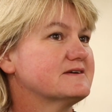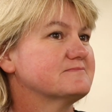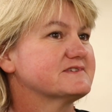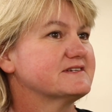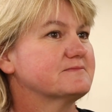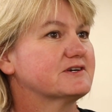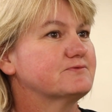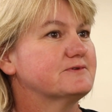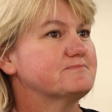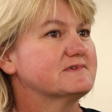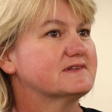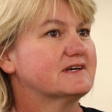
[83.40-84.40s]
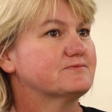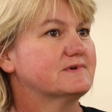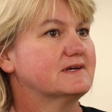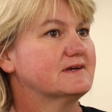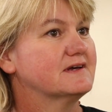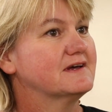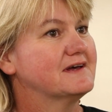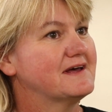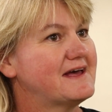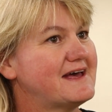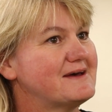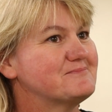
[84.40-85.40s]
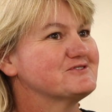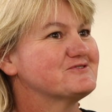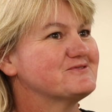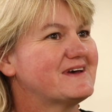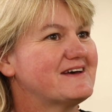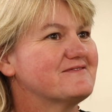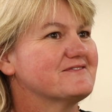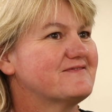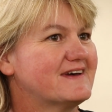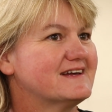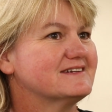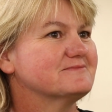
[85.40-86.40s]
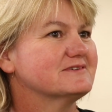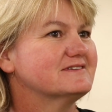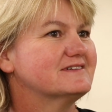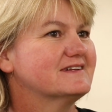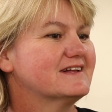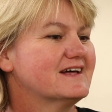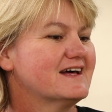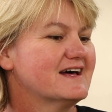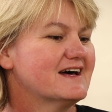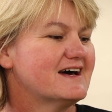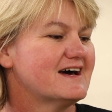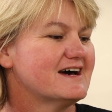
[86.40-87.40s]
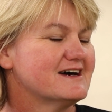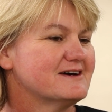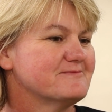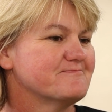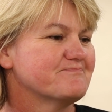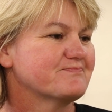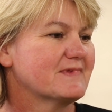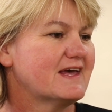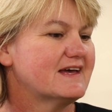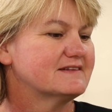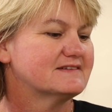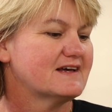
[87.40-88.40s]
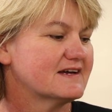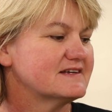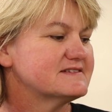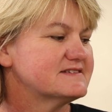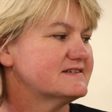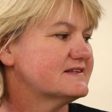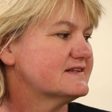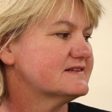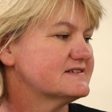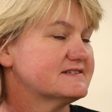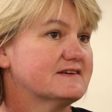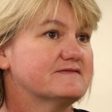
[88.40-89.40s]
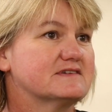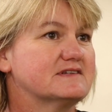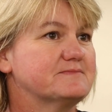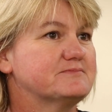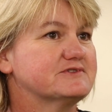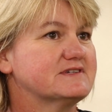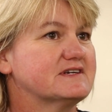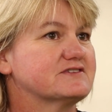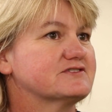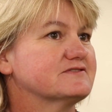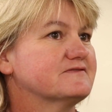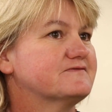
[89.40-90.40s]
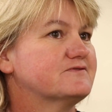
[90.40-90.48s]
some some equipment that we happen to have available. Um, and I can see that there's definitely potential